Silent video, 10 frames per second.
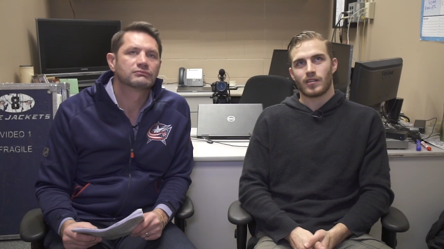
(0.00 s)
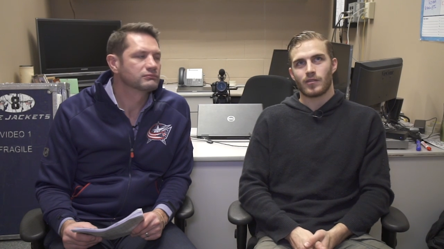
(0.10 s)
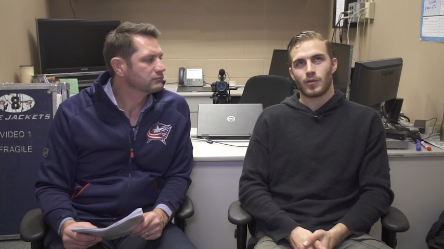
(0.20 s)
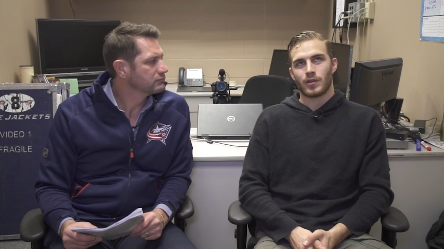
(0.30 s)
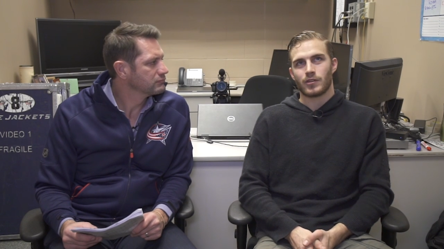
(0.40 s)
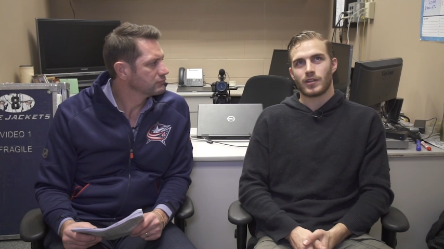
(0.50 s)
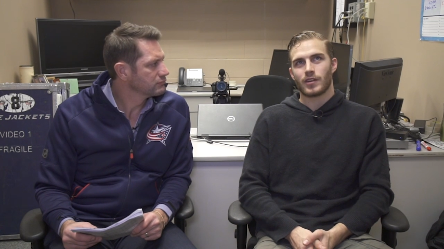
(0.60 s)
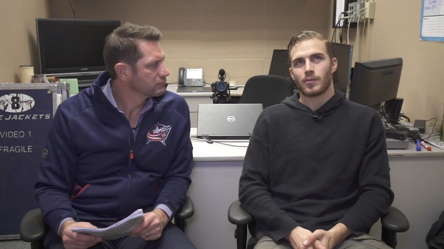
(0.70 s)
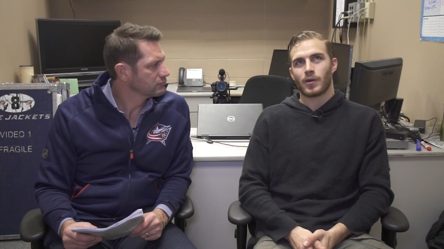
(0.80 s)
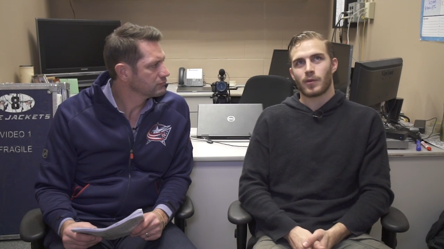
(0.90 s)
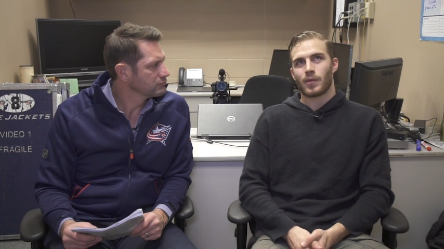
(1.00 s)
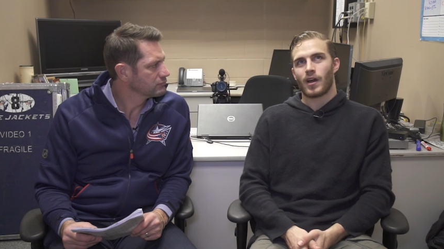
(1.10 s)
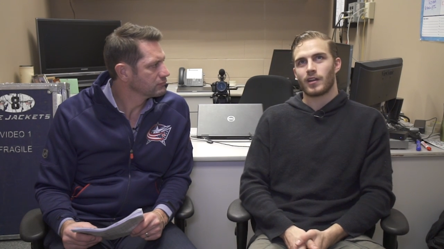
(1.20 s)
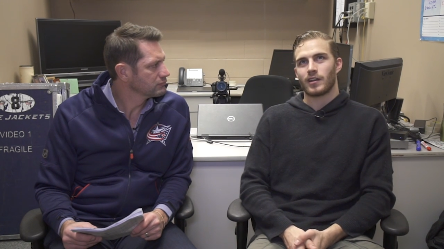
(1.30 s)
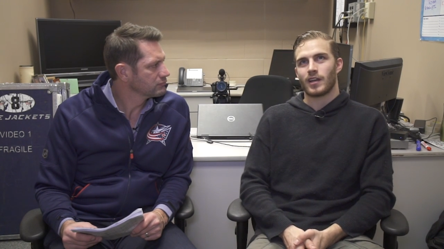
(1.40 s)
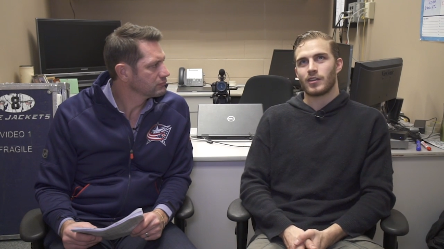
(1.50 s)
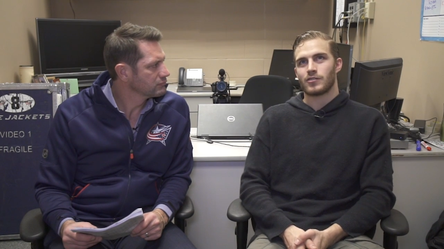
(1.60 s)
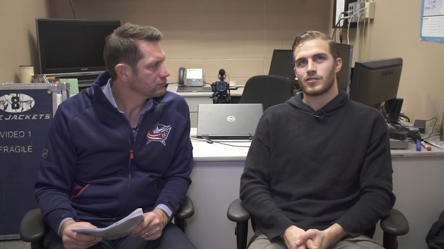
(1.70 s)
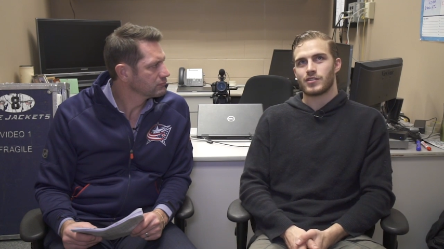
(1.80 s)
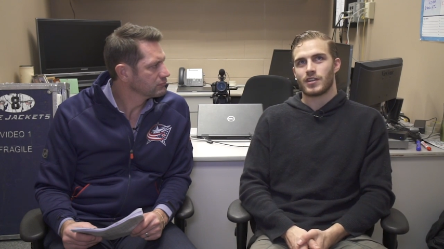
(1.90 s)
Speaker 1: when you get the puck behind the net, you
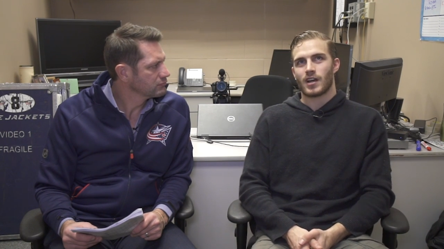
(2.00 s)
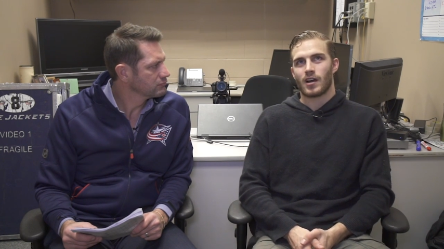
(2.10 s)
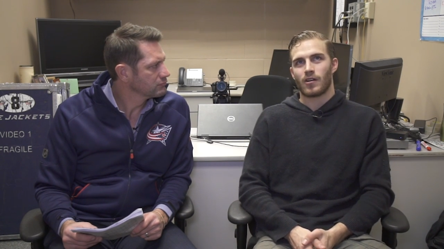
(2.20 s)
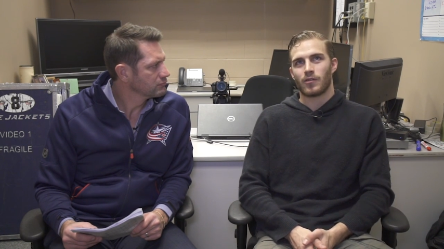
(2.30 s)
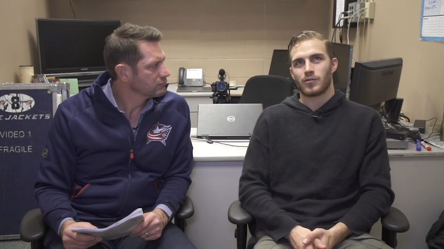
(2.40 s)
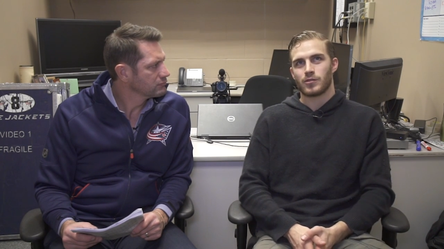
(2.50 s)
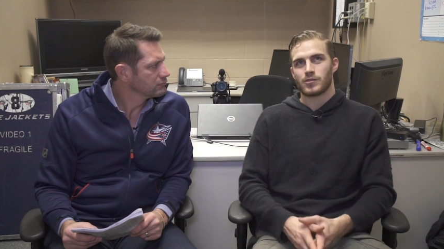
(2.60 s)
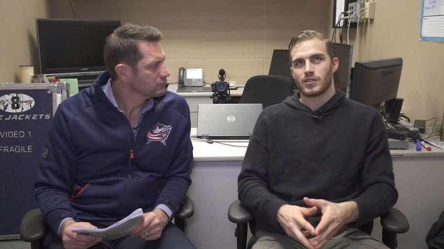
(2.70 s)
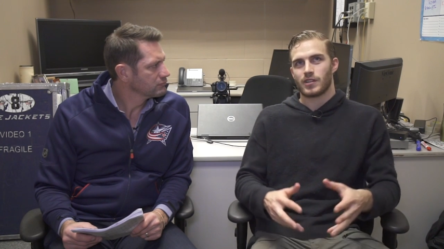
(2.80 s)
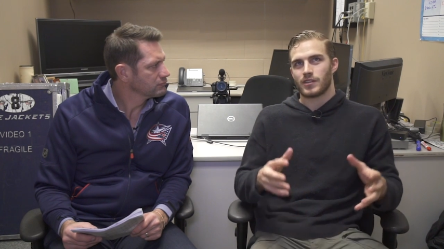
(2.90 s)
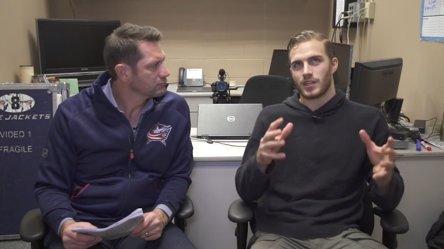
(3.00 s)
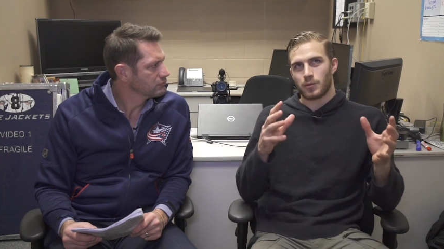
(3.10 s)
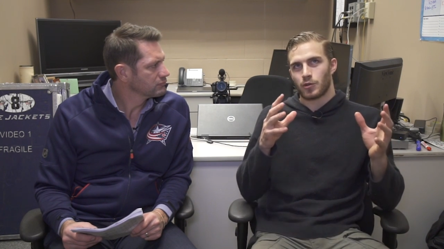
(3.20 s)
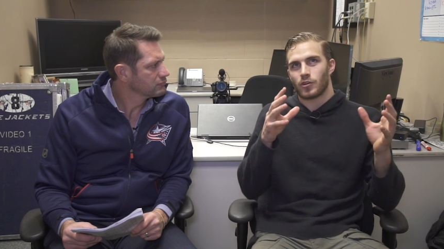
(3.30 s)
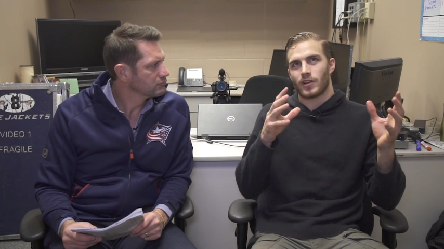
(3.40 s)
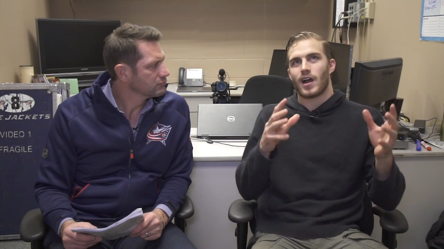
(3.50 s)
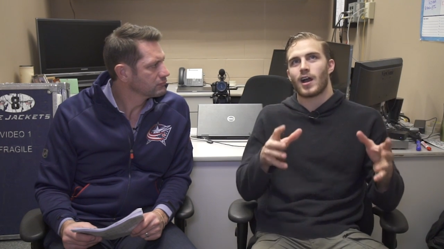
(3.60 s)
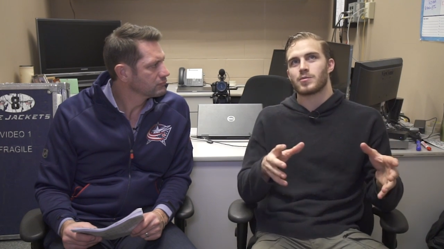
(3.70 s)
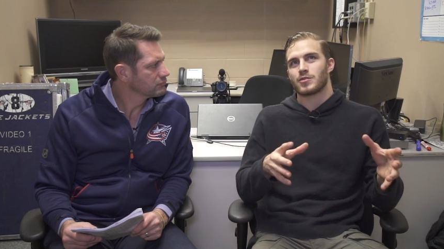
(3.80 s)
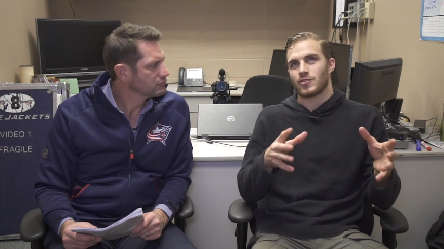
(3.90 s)
see how the team
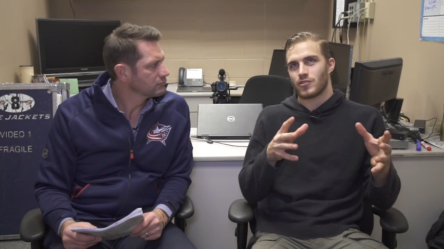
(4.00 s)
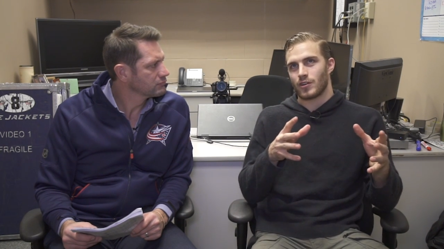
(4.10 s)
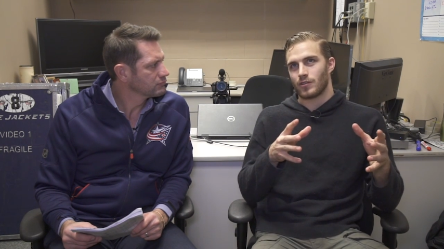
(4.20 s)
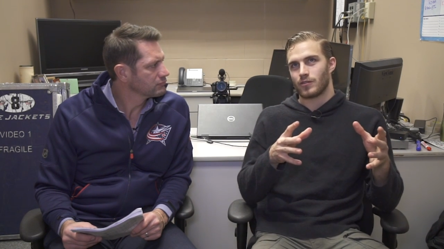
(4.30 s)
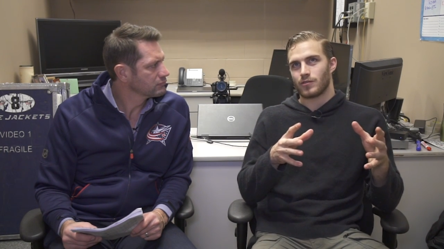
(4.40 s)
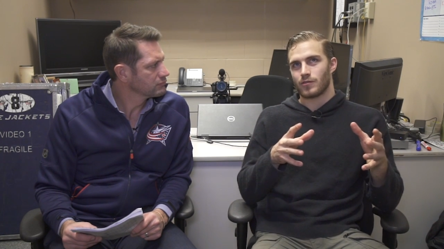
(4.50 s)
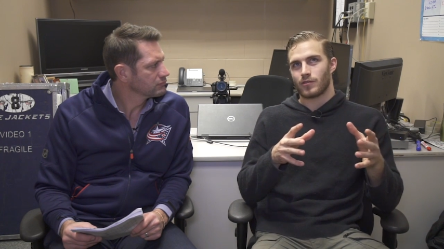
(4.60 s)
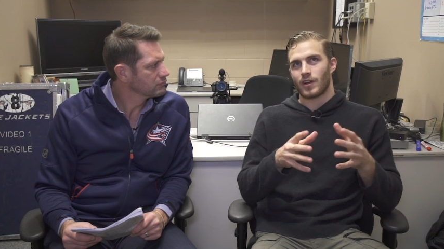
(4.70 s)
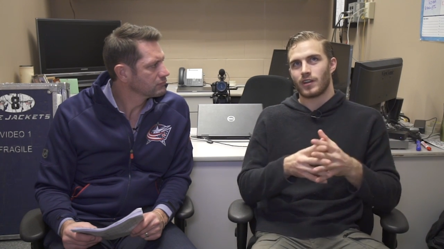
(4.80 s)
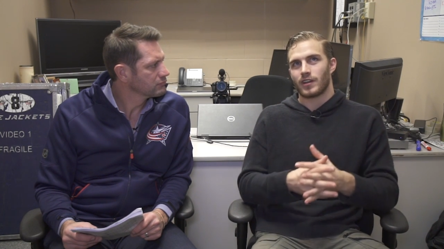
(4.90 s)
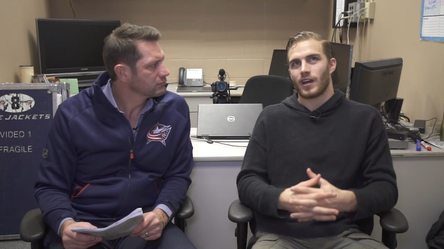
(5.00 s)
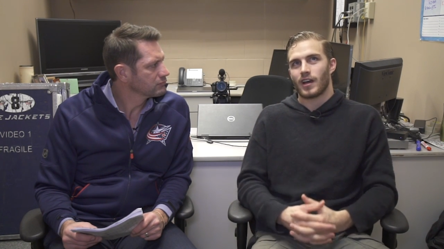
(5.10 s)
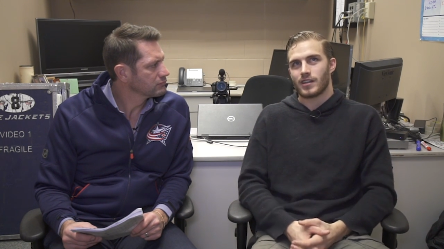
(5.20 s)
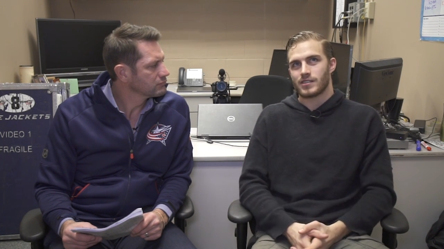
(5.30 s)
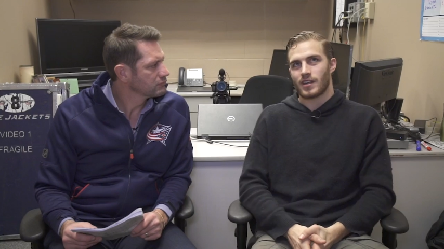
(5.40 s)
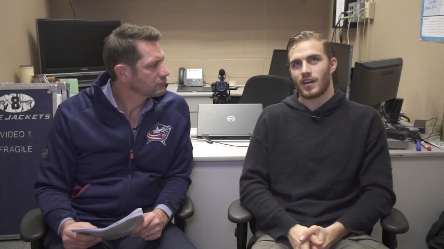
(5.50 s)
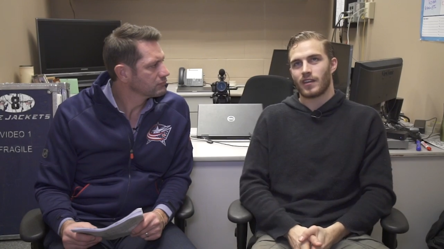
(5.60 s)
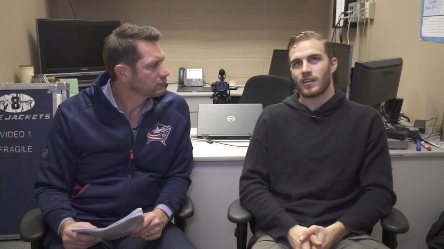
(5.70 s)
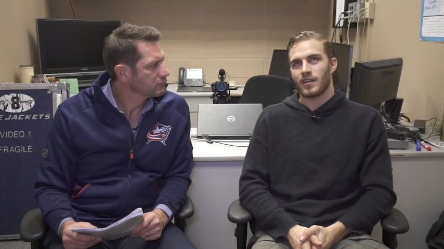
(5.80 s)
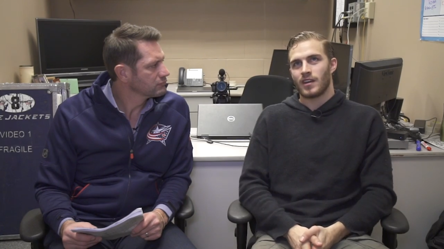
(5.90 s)
collapse and you try to find the guys
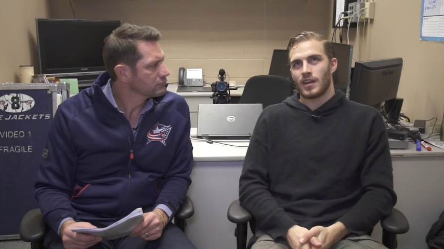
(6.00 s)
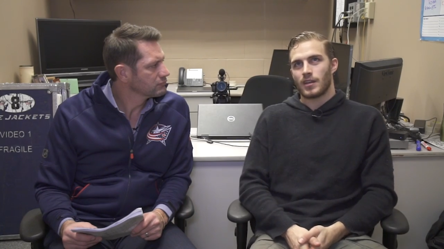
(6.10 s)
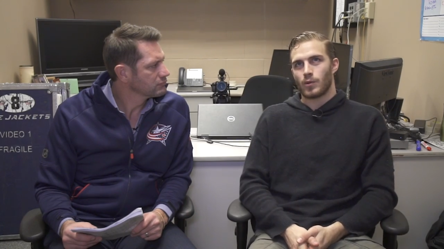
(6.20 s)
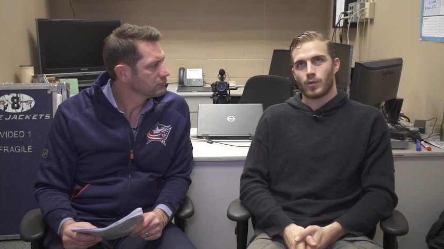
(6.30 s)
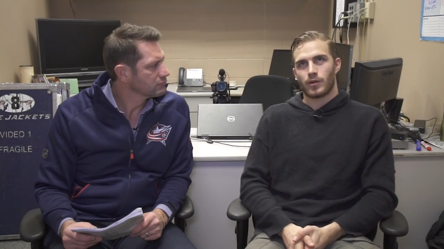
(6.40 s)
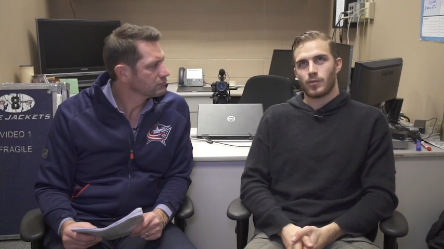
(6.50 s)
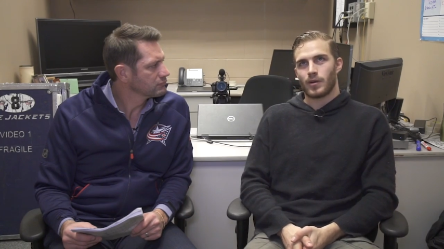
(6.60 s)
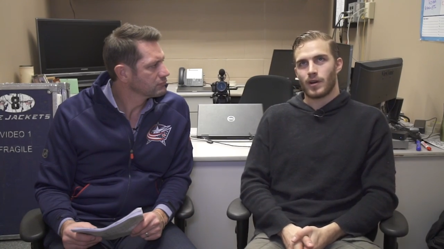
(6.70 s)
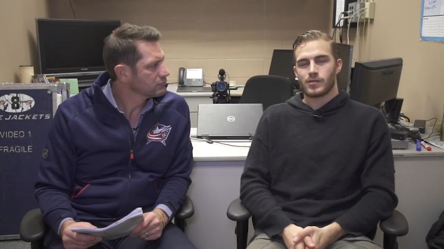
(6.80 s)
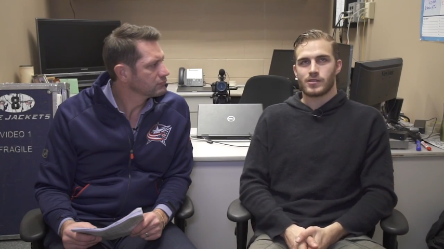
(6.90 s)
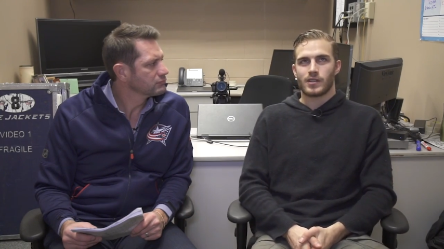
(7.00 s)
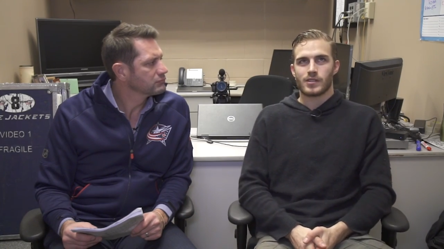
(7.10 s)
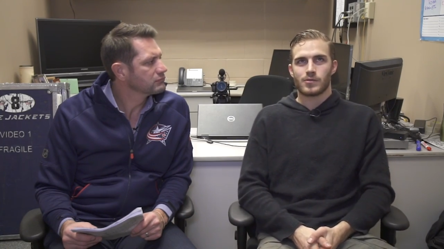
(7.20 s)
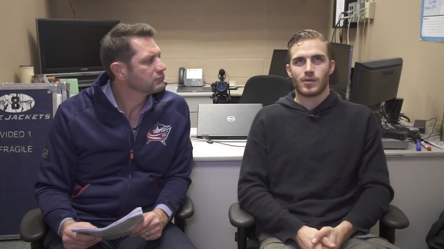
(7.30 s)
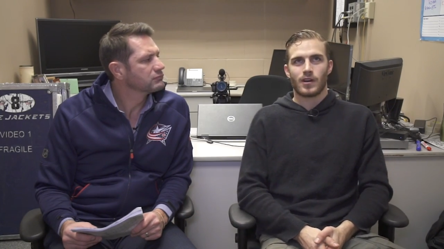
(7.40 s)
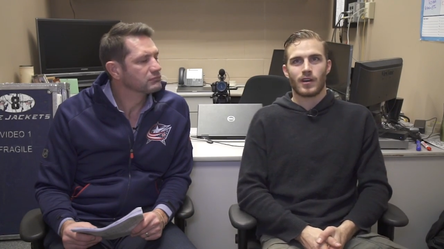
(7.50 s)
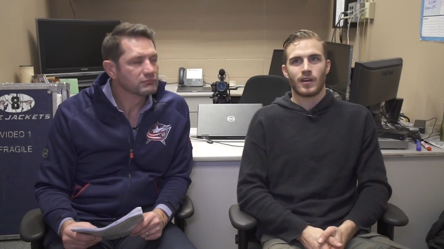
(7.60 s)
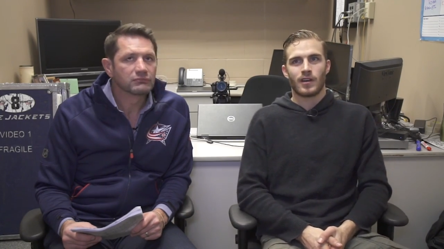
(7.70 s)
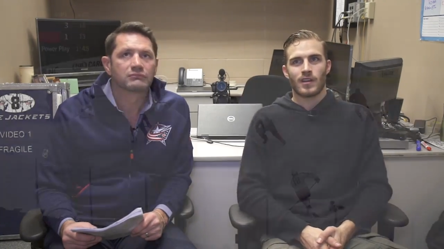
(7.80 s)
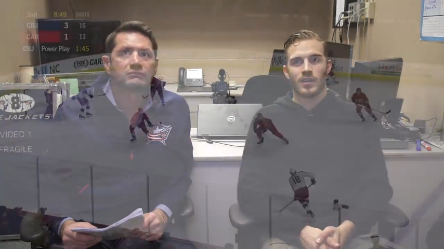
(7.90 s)
that they're worried about. So that's why